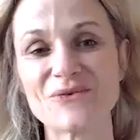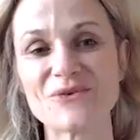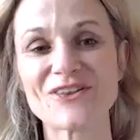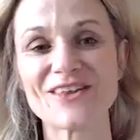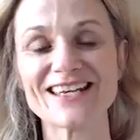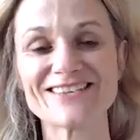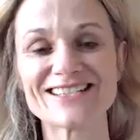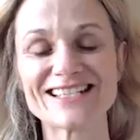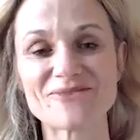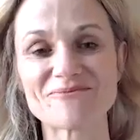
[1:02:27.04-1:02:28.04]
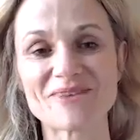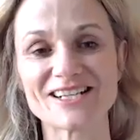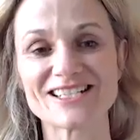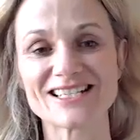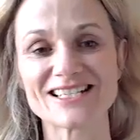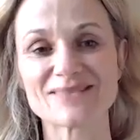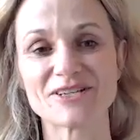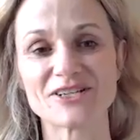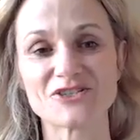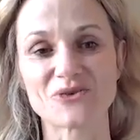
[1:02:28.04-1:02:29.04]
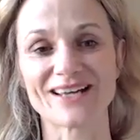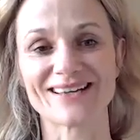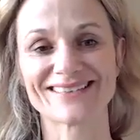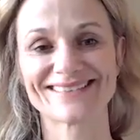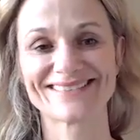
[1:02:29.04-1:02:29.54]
Well, thank you so much. This has been a joy.